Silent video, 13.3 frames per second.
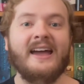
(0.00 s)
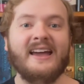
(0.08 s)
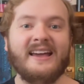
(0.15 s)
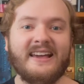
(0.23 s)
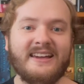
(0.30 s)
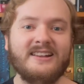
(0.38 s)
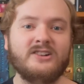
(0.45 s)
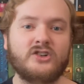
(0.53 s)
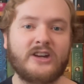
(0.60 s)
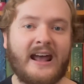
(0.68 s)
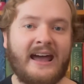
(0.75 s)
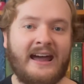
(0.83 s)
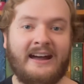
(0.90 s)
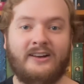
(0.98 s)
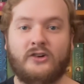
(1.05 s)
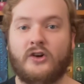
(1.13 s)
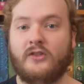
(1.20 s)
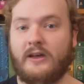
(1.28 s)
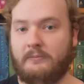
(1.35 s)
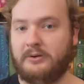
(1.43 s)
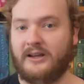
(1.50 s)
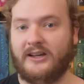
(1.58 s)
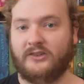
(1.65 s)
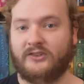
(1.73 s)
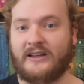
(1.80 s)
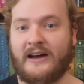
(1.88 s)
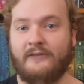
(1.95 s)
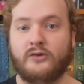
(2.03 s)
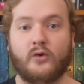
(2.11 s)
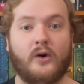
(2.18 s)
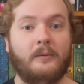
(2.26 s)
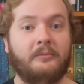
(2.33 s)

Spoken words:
Each actor that plays Salvatore